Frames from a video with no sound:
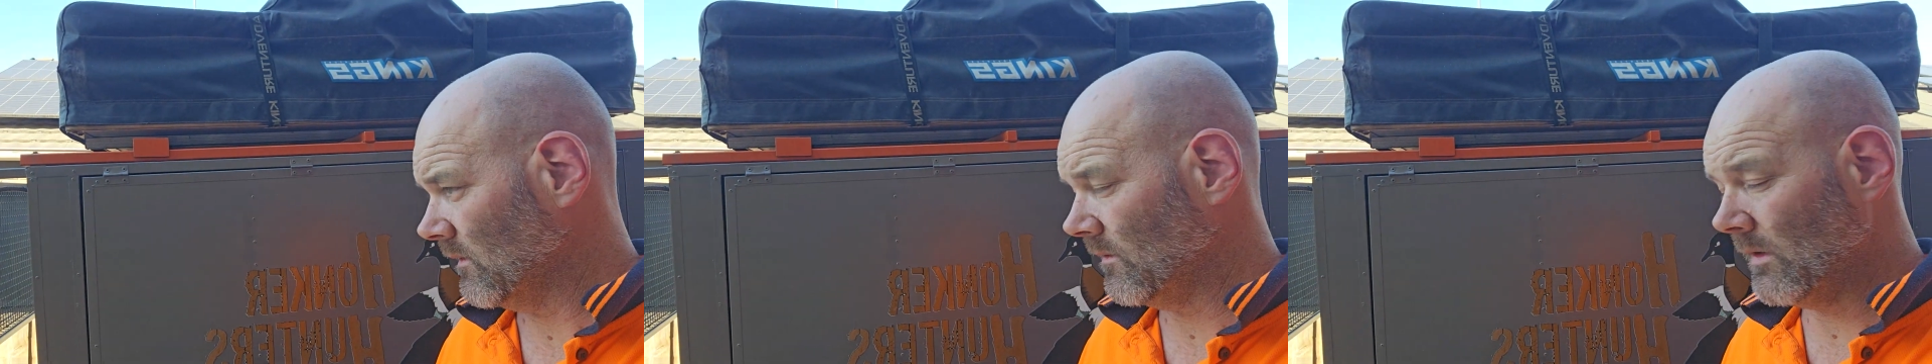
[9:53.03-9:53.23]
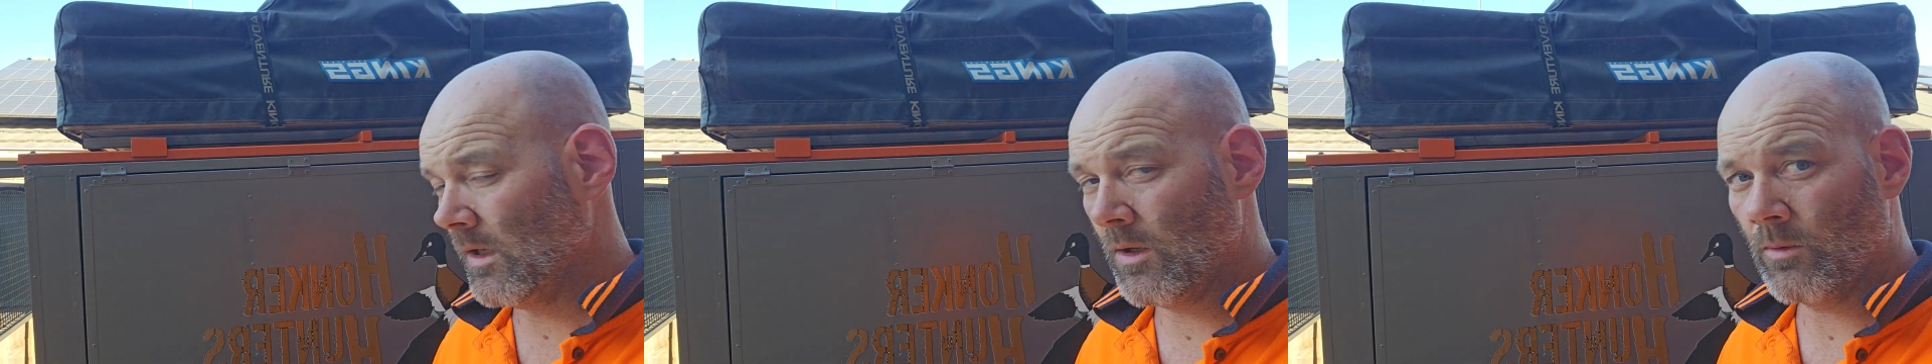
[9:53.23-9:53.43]

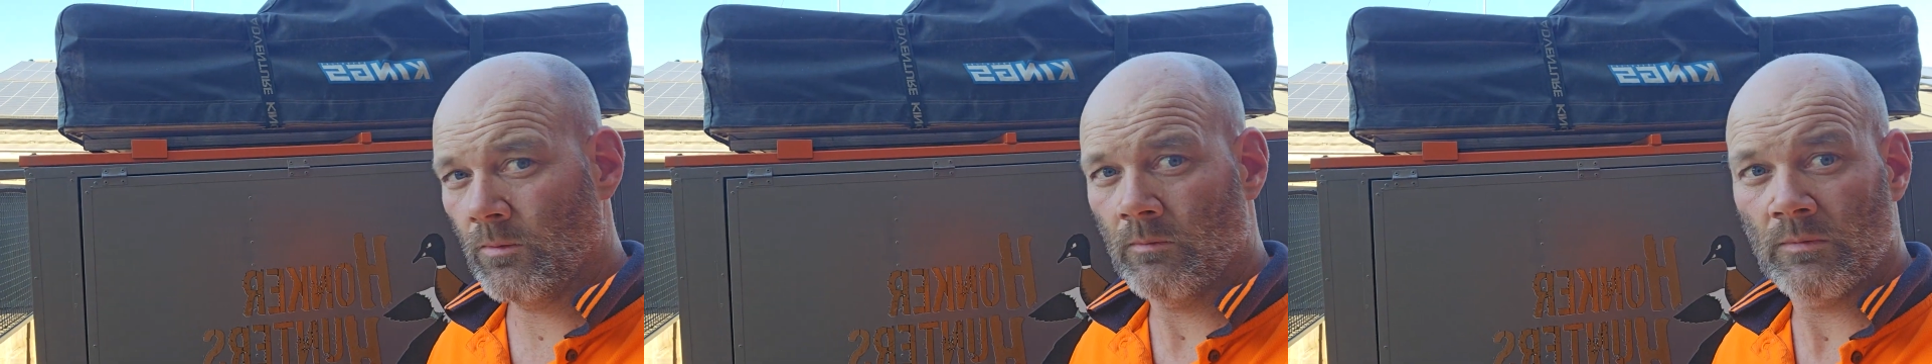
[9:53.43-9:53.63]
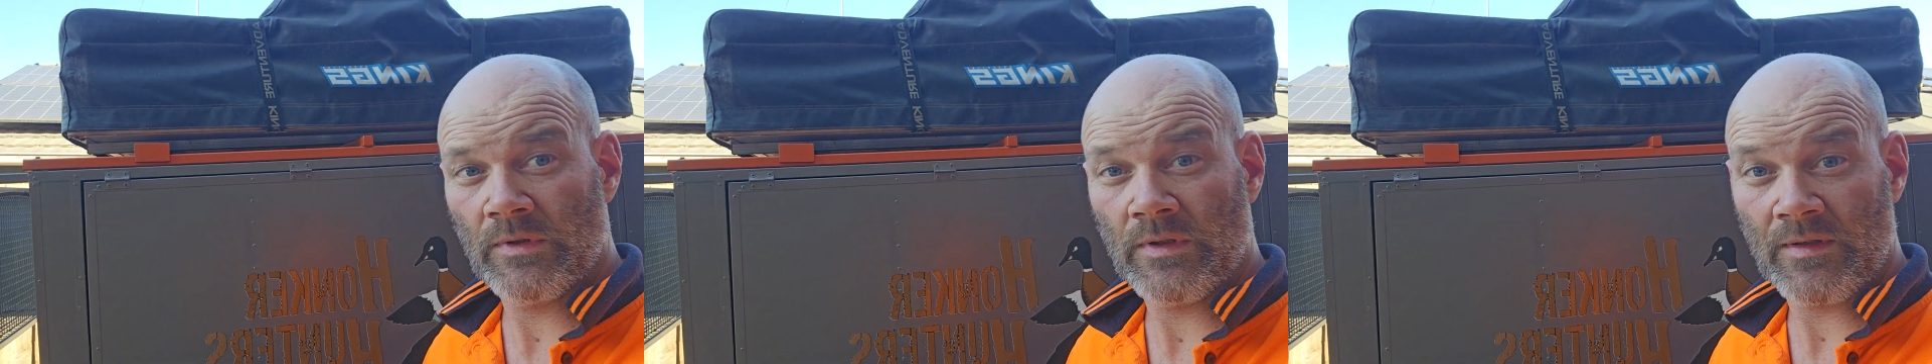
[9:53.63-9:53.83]
Well,
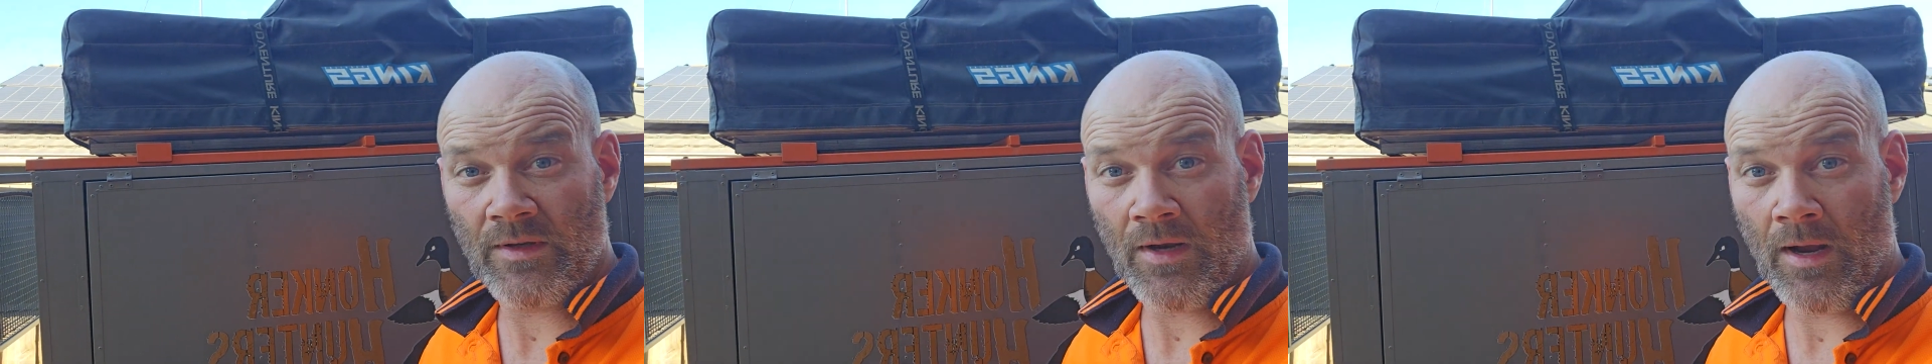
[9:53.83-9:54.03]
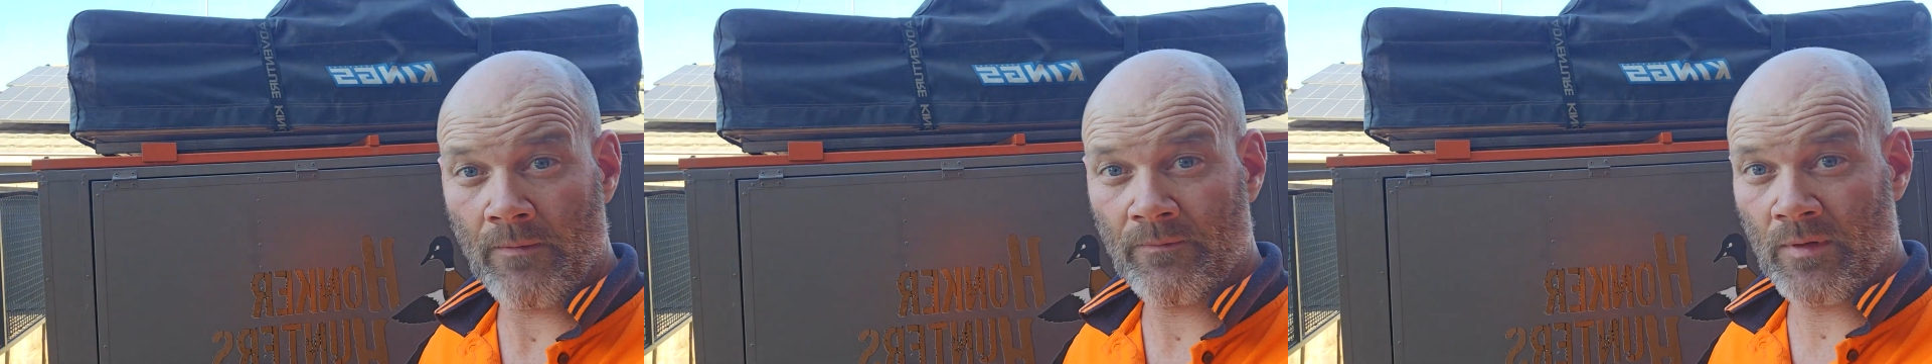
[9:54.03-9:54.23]
just
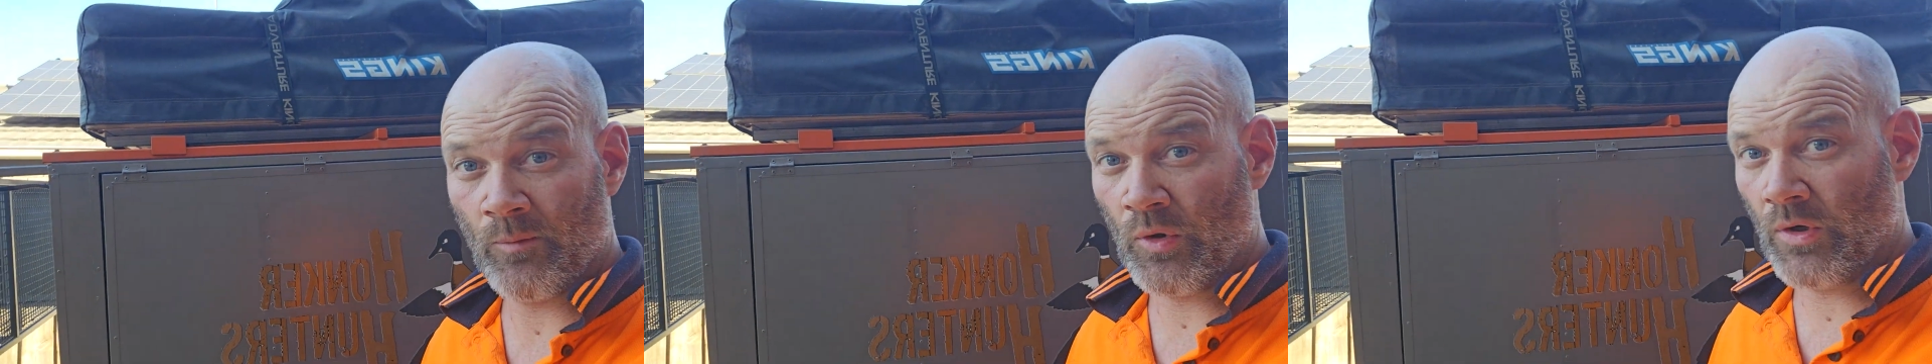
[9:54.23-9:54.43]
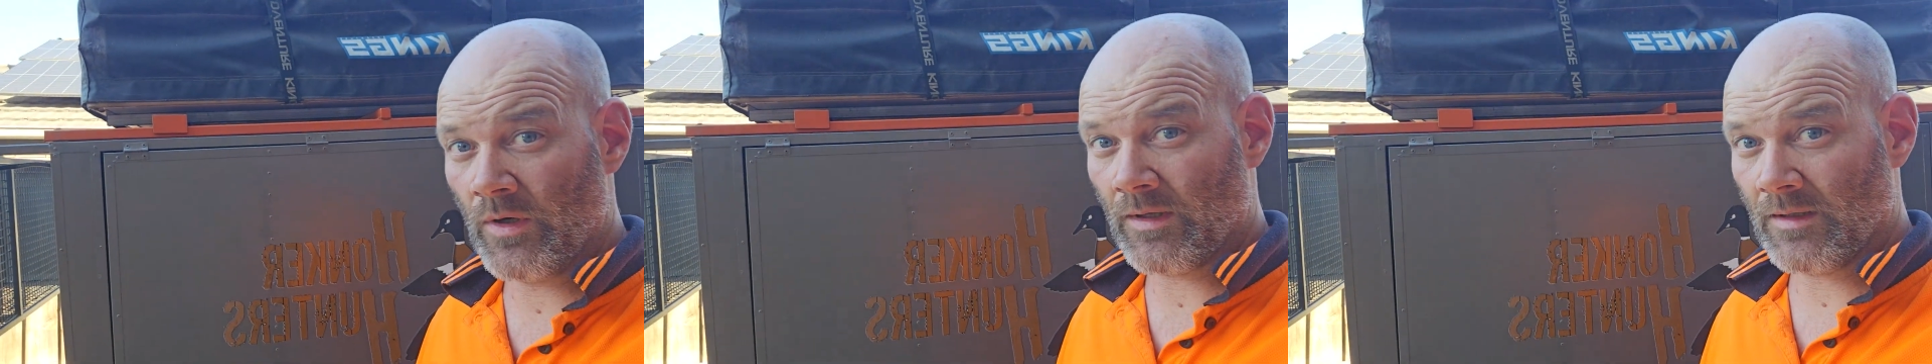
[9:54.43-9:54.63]
got home
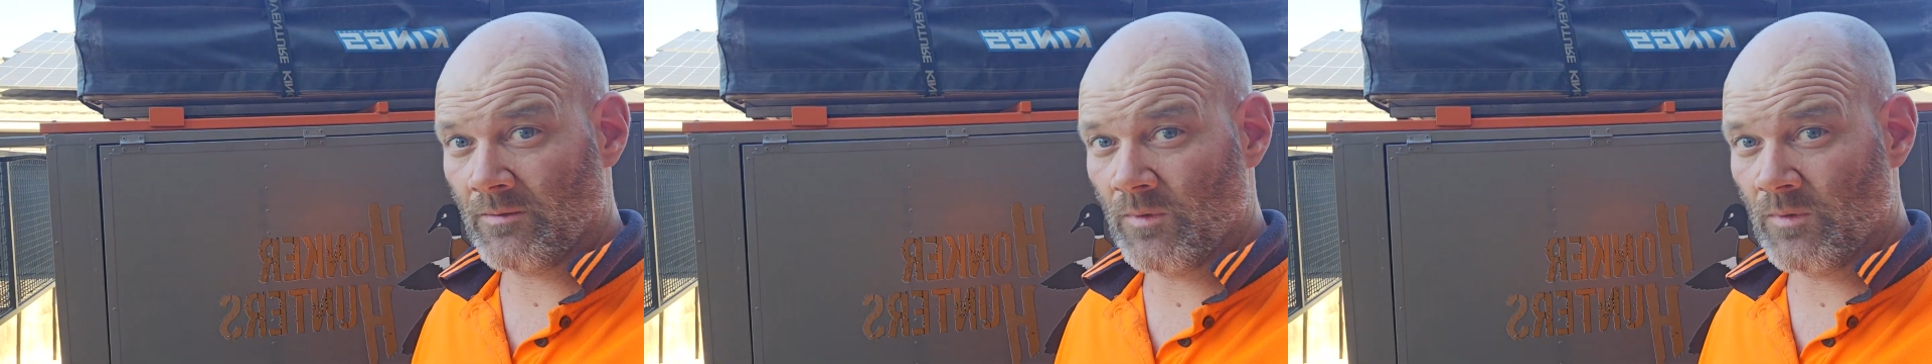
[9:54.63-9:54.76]
from work.